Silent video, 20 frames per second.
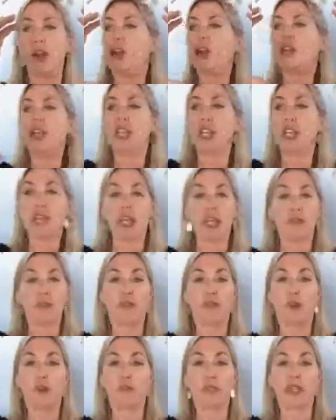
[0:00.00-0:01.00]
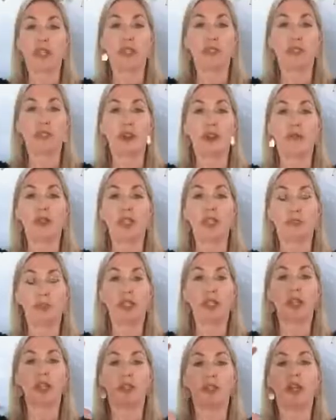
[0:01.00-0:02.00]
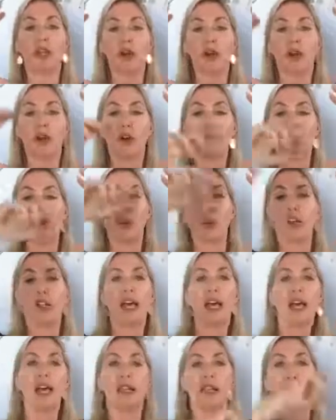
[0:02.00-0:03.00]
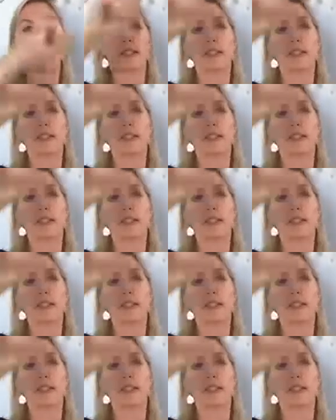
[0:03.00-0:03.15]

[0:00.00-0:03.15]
She can't form these memories because her light